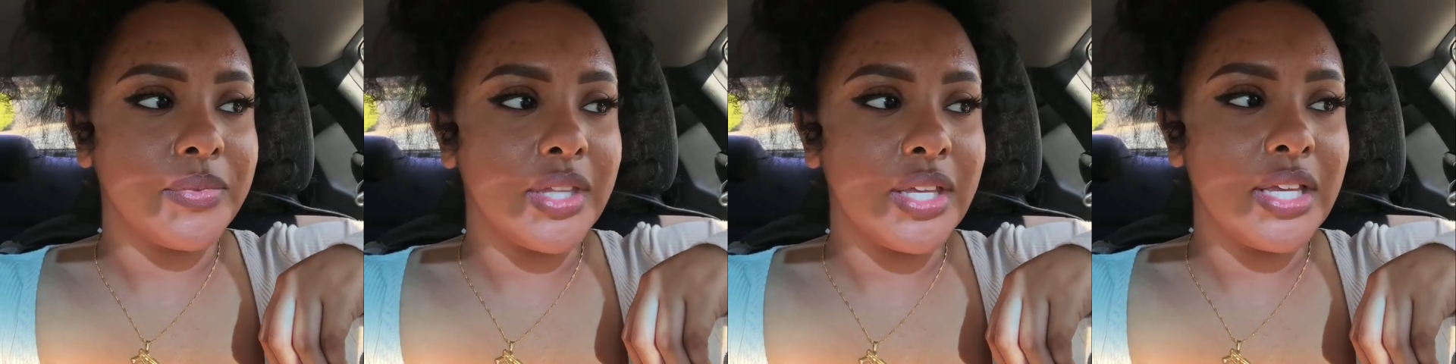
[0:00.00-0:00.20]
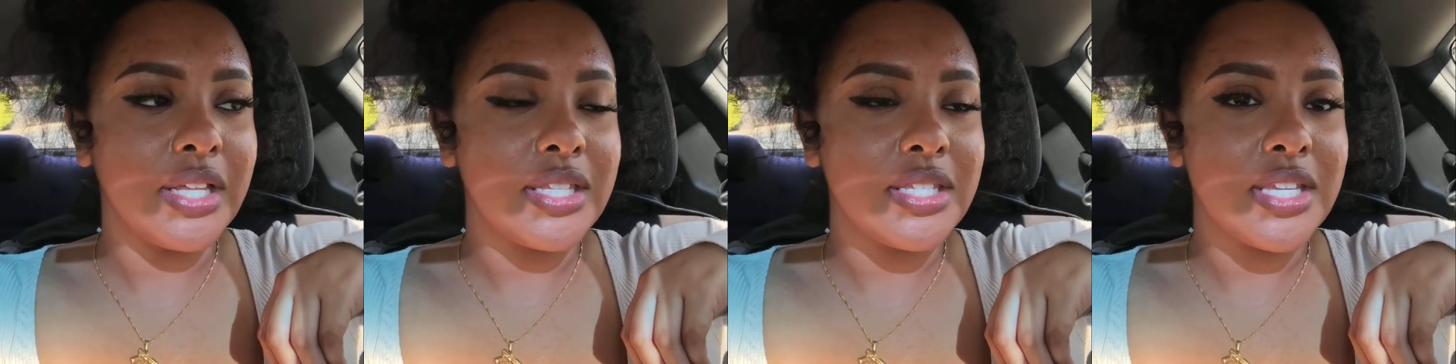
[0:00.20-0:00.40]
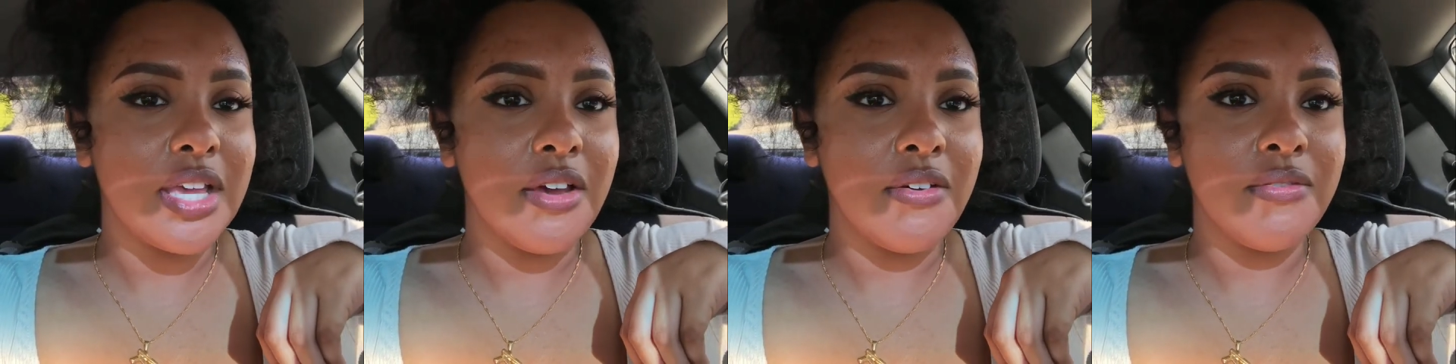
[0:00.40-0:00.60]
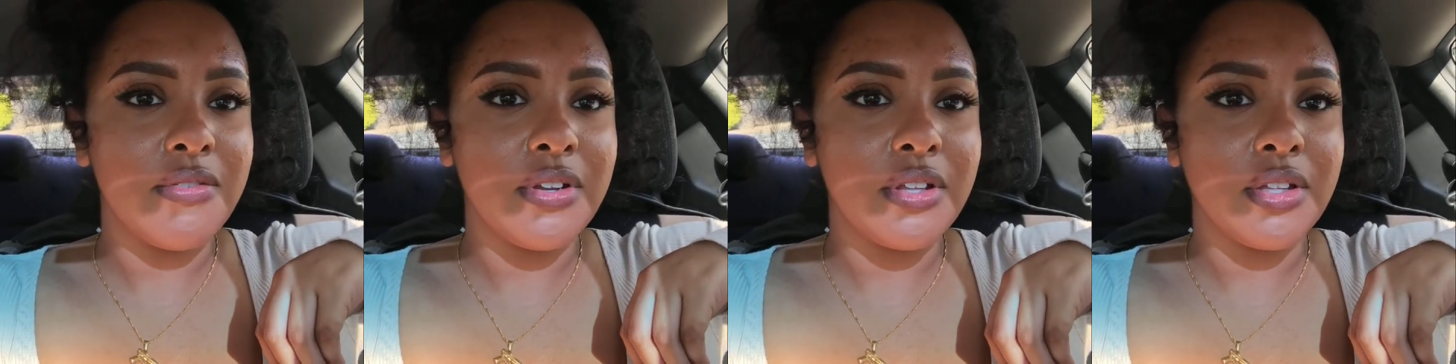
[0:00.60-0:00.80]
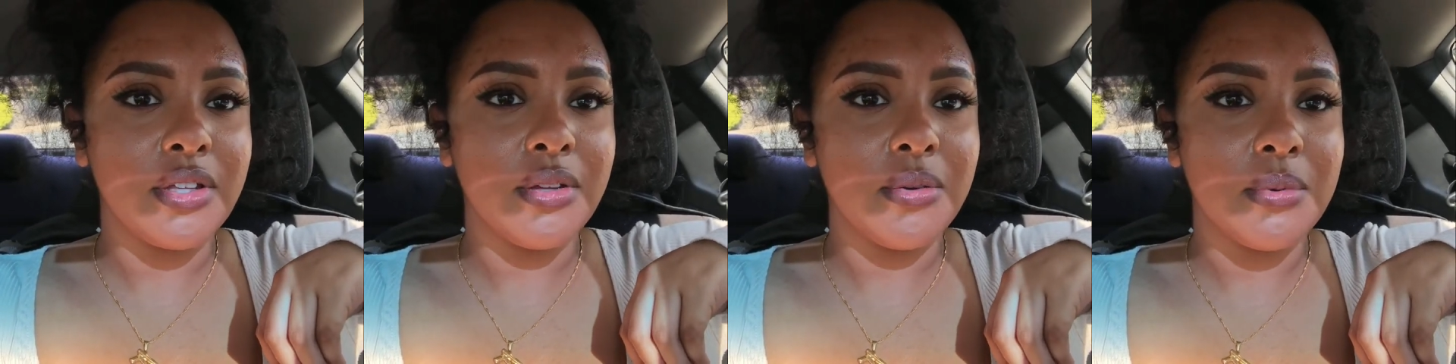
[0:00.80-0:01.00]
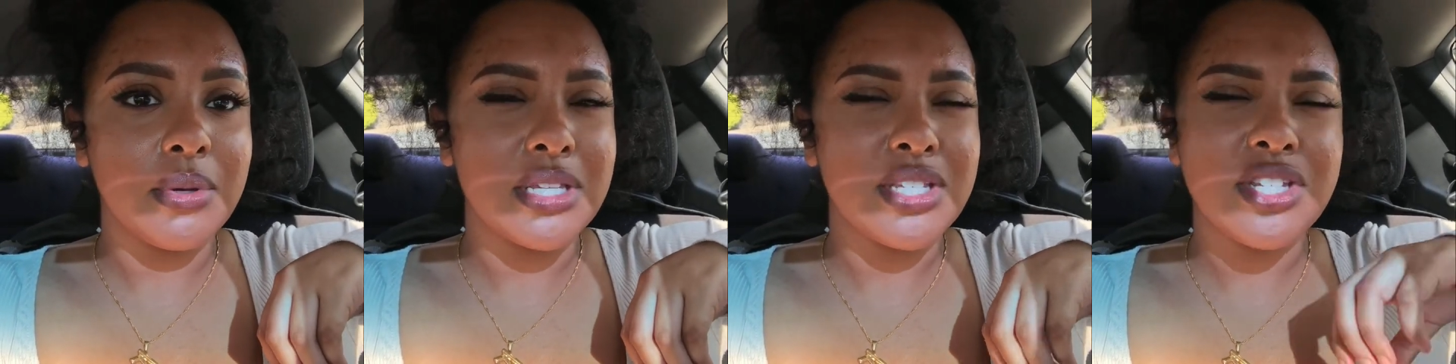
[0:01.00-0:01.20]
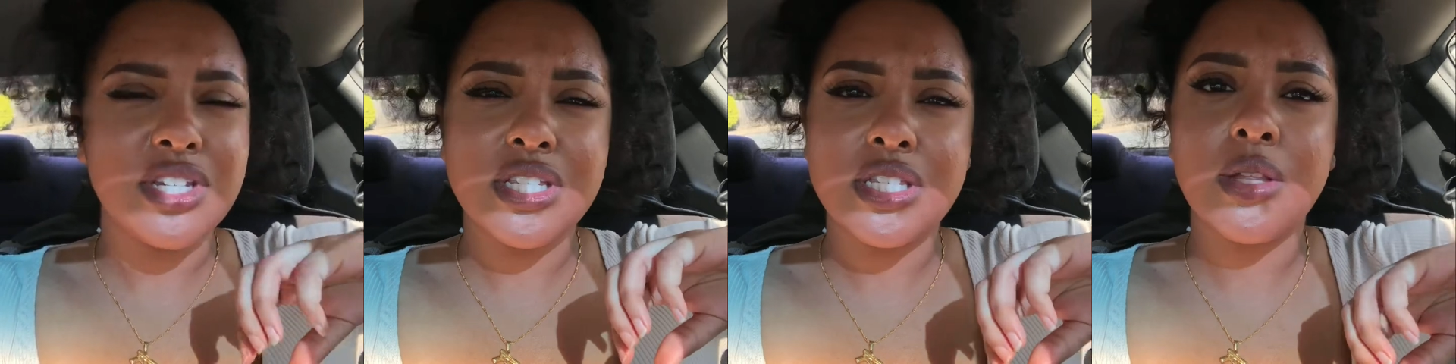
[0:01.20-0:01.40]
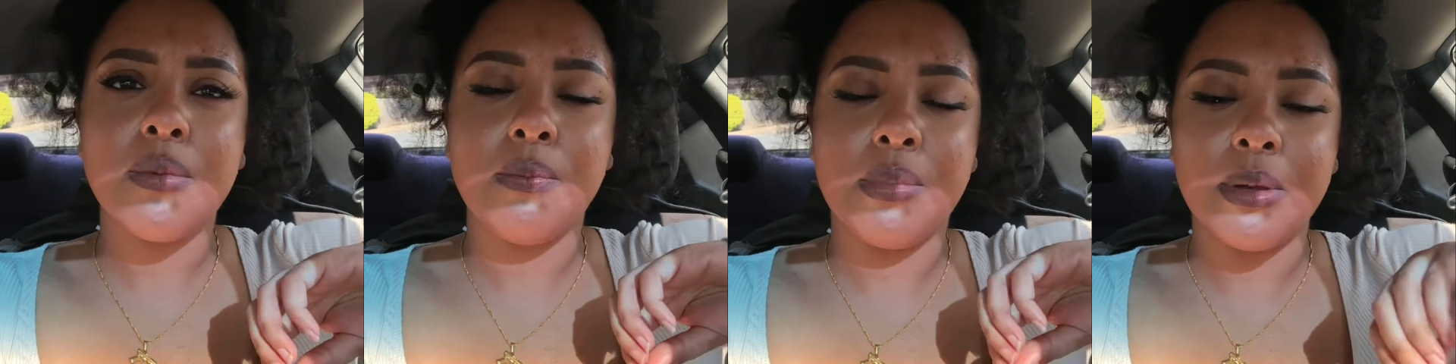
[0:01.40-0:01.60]
it definitely was
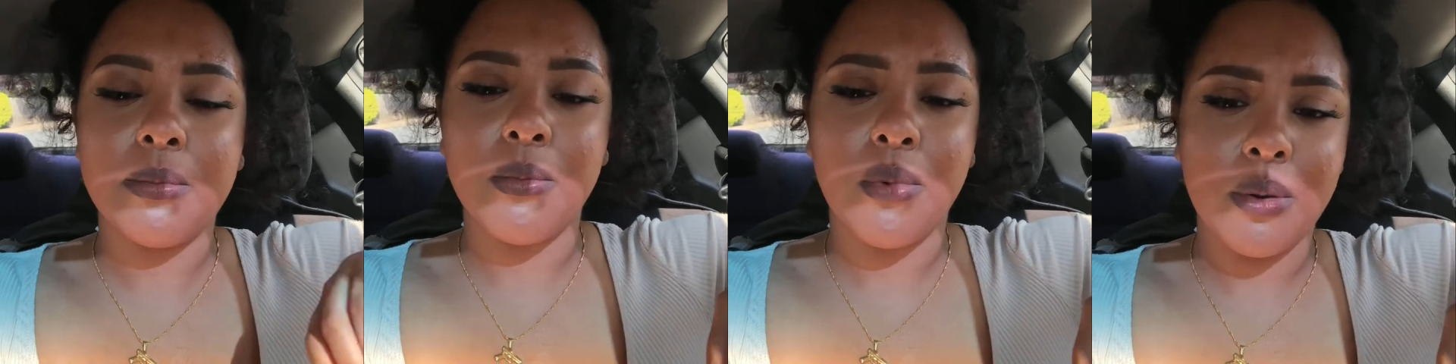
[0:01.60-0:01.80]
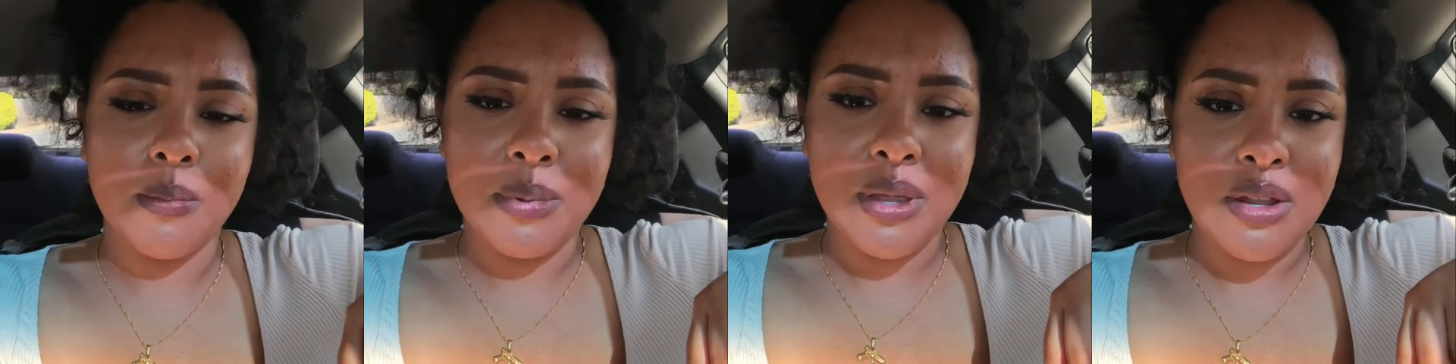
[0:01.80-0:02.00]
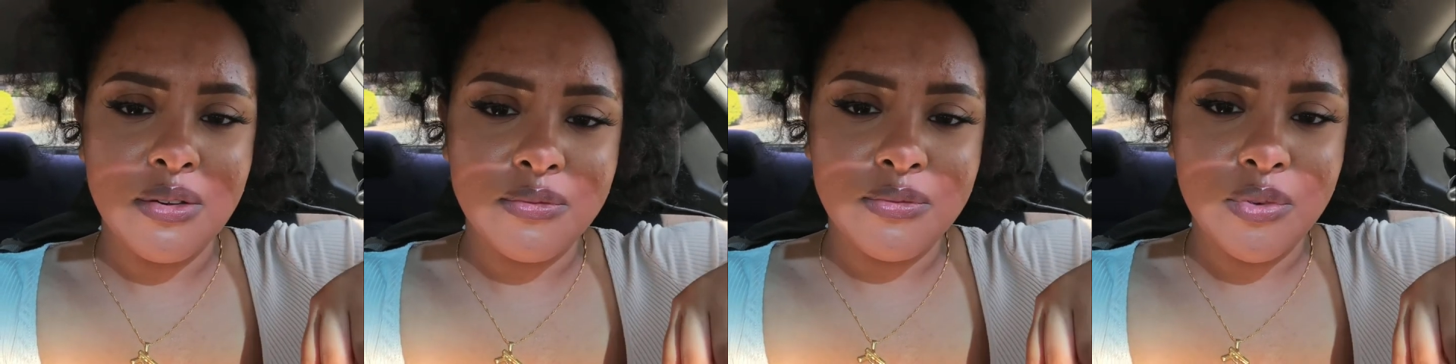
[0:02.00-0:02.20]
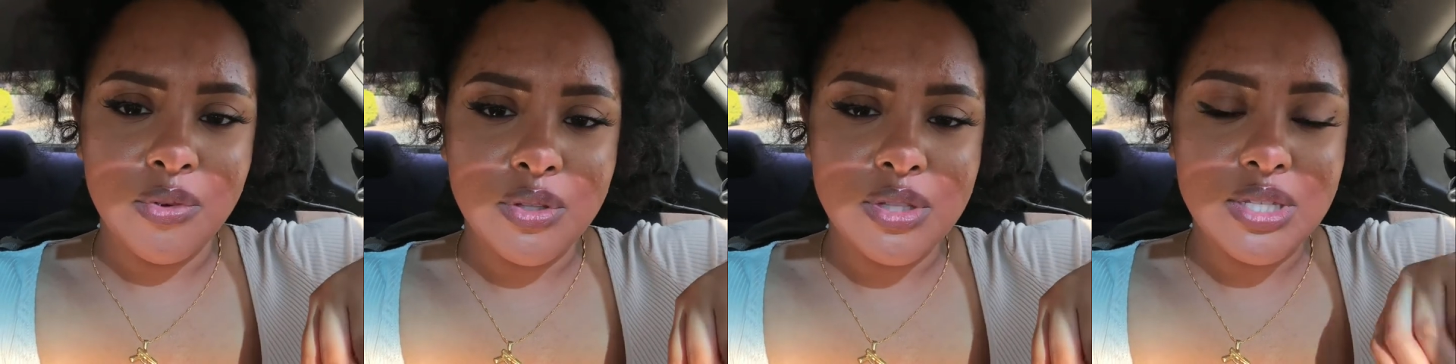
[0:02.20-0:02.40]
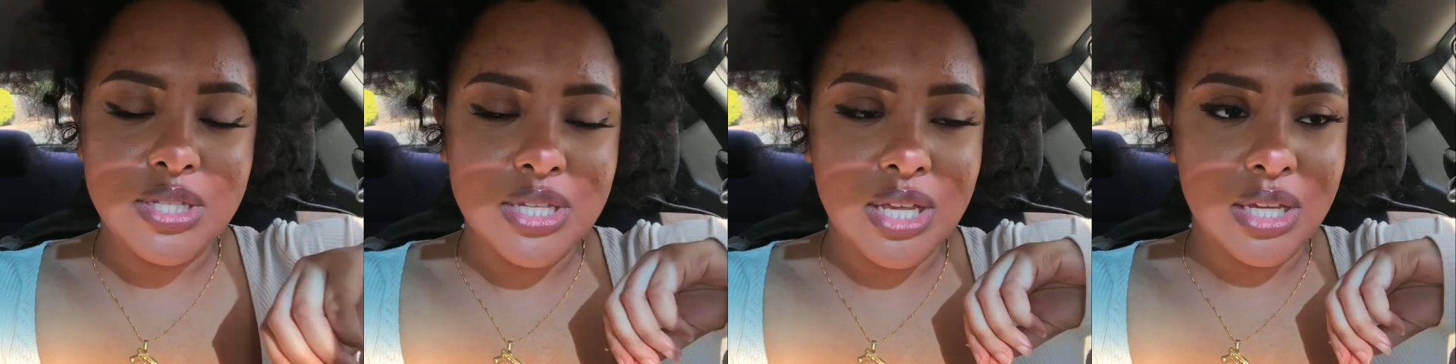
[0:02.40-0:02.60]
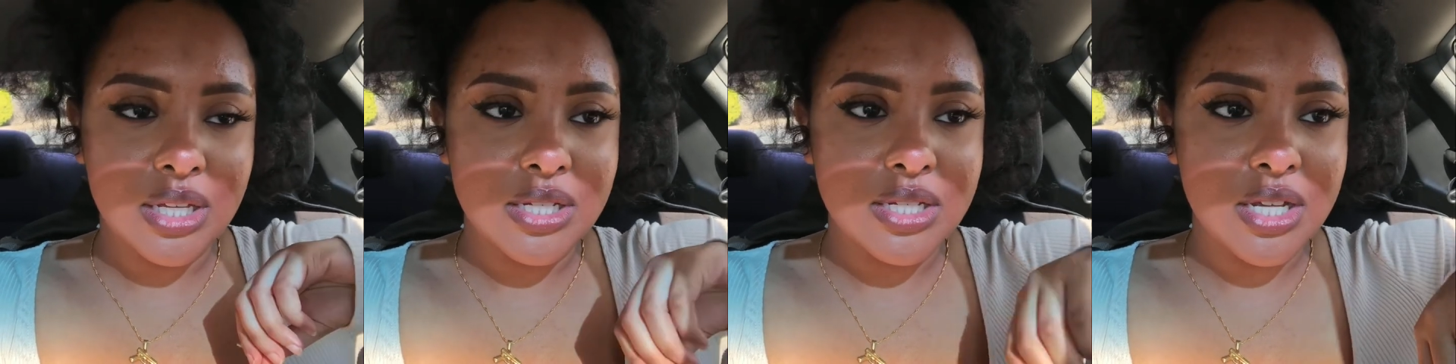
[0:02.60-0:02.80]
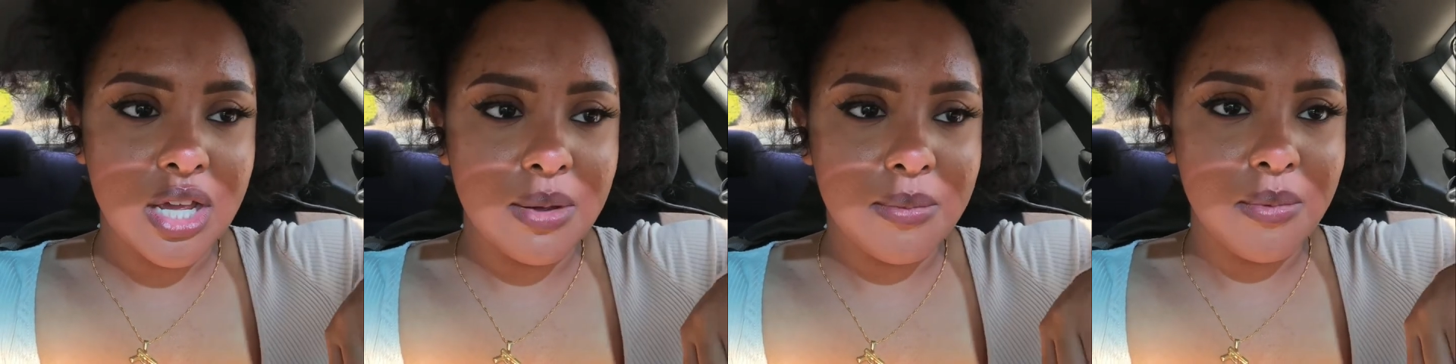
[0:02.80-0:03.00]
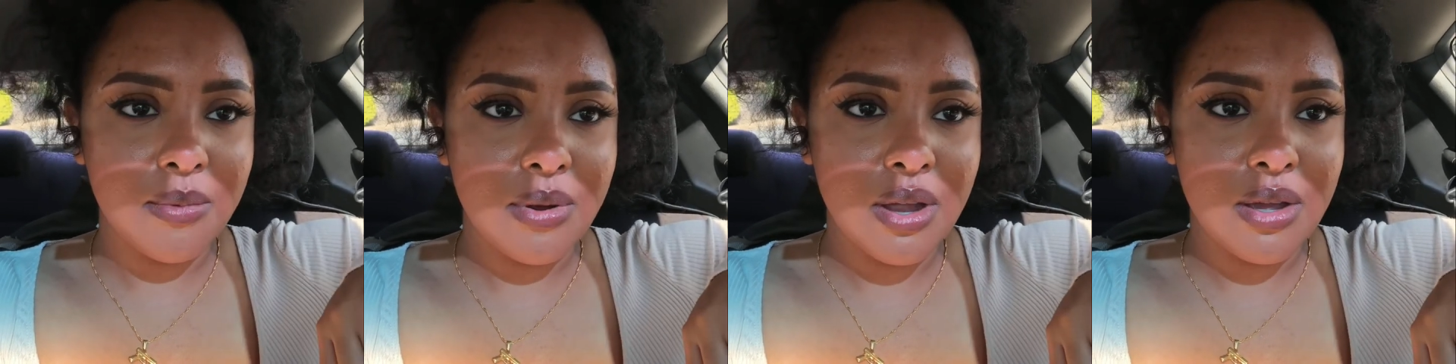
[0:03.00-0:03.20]
just a bit more painful the second
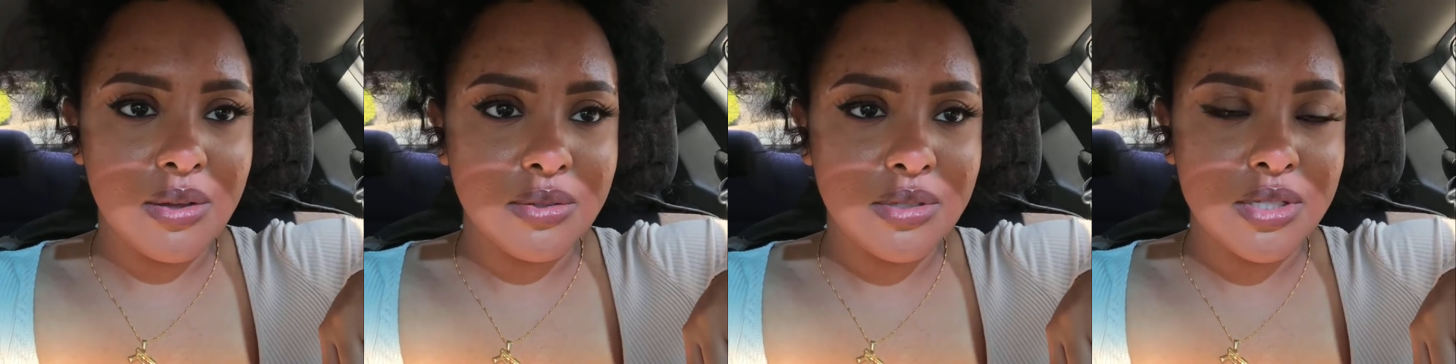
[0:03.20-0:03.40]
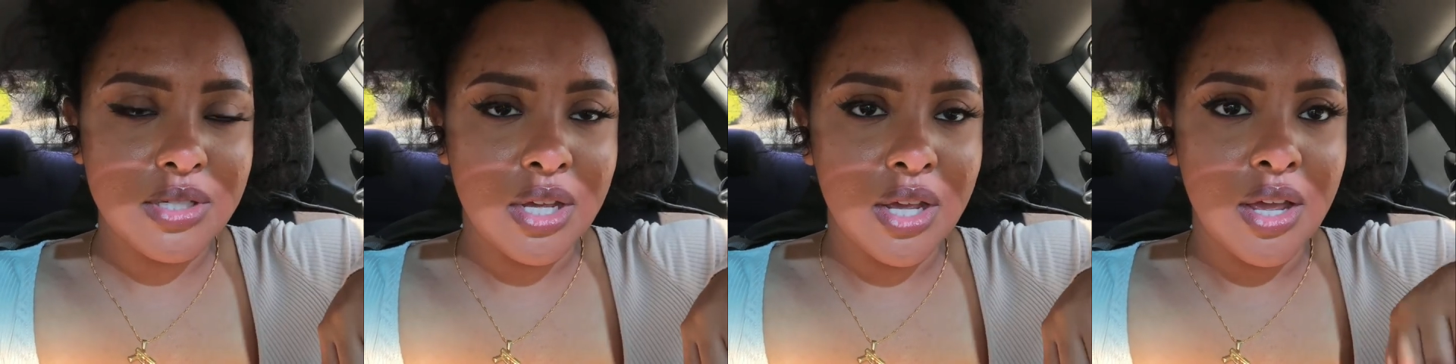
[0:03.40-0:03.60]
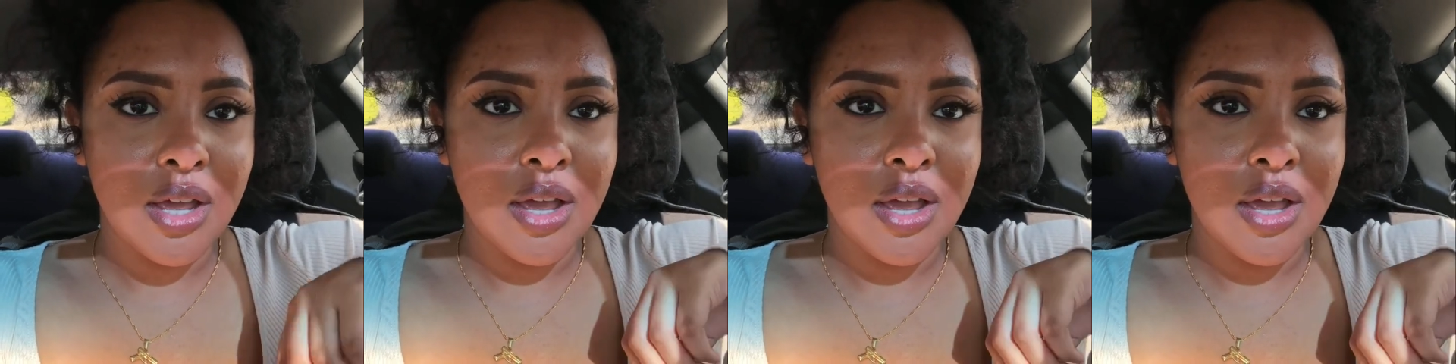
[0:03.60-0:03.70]
time around,